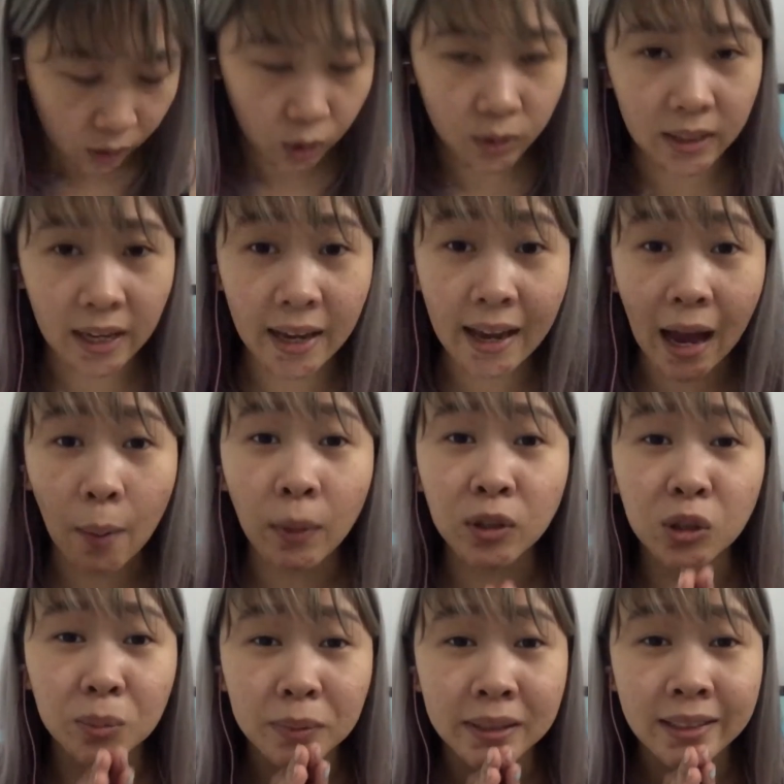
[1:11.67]
Today I want
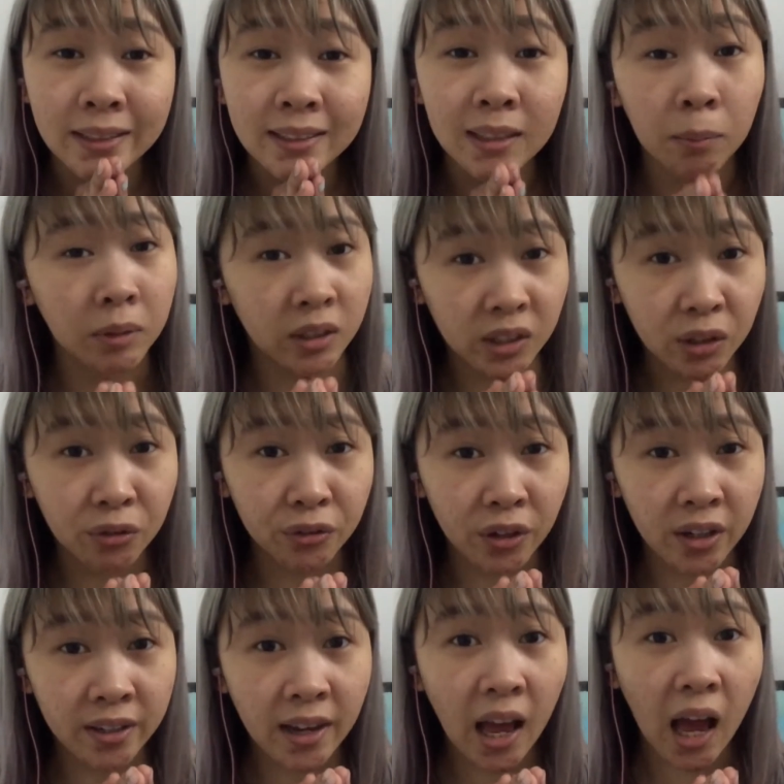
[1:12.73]
to be something
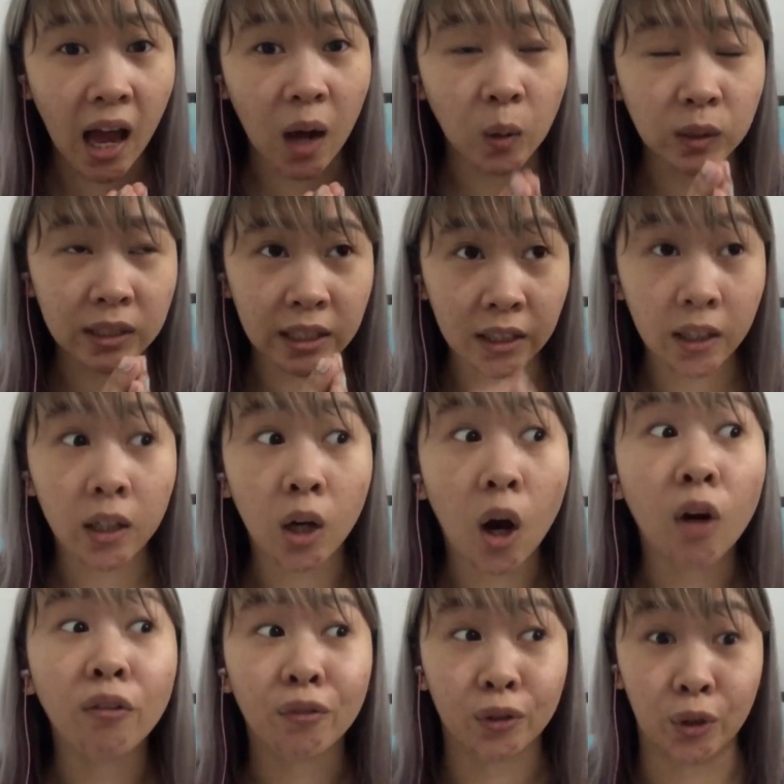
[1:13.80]
different. I was thinking
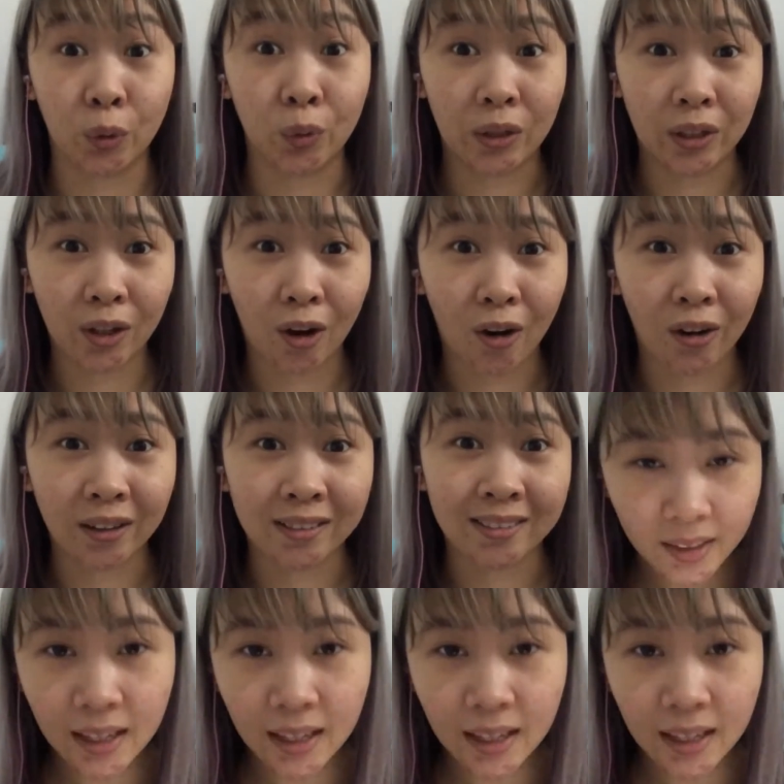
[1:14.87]
of unicorn.